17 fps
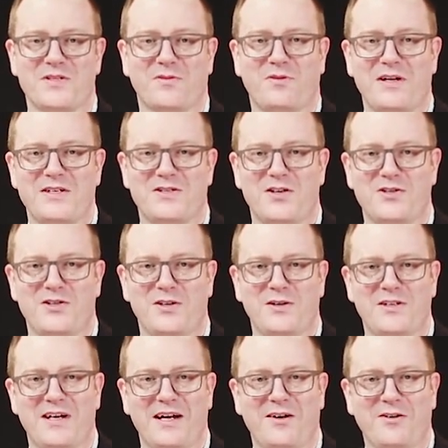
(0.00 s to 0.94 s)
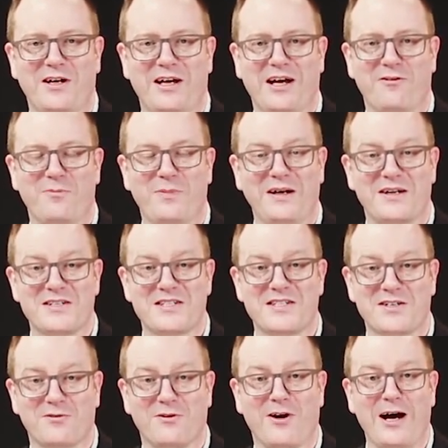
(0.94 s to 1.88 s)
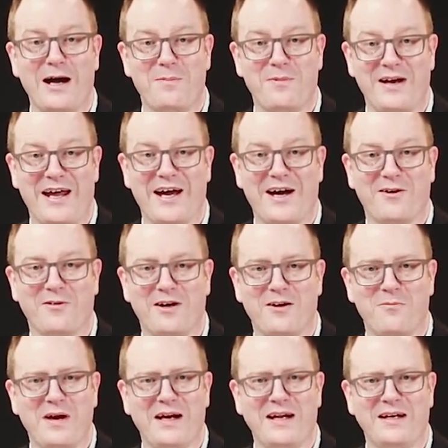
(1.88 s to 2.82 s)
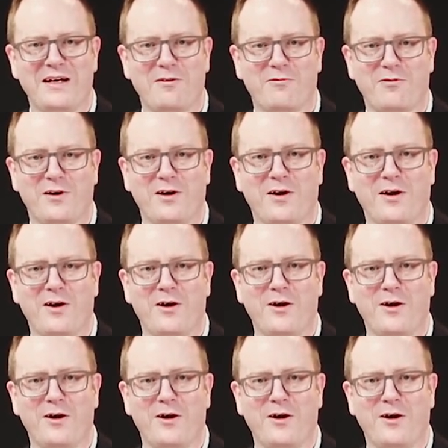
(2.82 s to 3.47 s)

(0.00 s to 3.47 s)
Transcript: of research integrity have been described now in many different